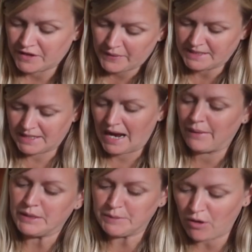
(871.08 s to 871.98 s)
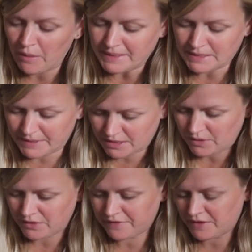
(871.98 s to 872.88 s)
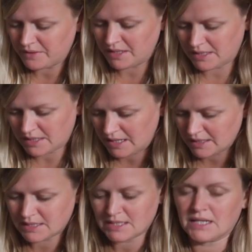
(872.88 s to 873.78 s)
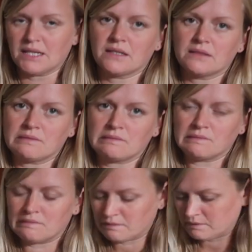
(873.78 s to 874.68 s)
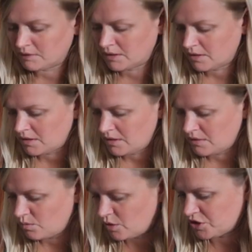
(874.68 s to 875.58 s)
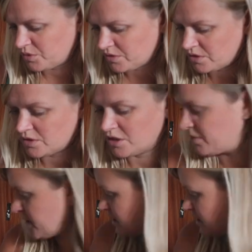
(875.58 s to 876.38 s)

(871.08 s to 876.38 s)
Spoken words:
no idea. I will probably speak to her on the phone later and see what she wants to do, but